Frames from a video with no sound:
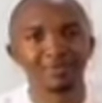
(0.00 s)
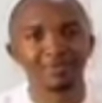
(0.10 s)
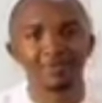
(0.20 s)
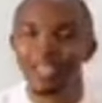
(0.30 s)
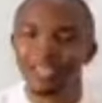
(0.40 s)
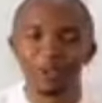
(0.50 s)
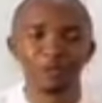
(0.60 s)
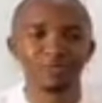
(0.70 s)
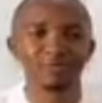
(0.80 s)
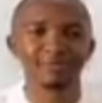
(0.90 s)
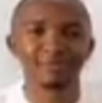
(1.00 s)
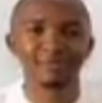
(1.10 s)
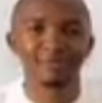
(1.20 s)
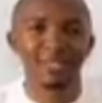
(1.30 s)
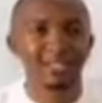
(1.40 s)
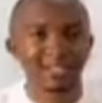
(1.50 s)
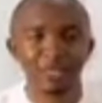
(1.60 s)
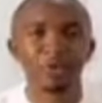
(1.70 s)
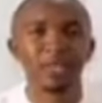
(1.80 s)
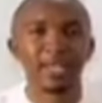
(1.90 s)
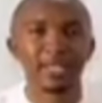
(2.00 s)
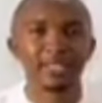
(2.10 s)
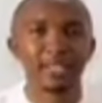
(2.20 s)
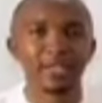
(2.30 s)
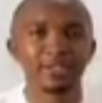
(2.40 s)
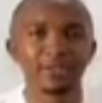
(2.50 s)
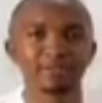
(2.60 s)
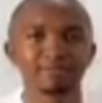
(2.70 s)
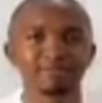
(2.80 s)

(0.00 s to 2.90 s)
Thank you. See you in the next lesson.